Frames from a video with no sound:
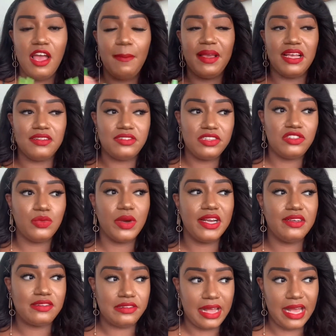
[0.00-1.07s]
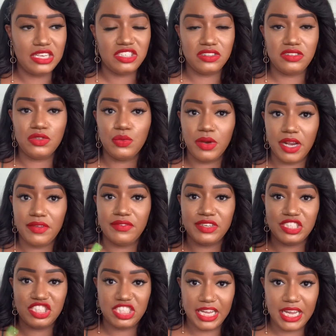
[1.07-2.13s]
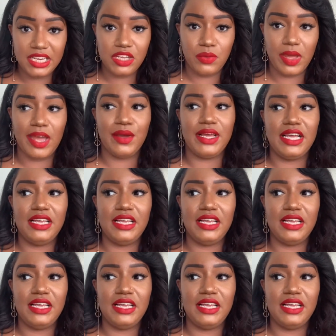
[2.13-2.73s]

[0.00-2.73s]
because this word is not just a word for January.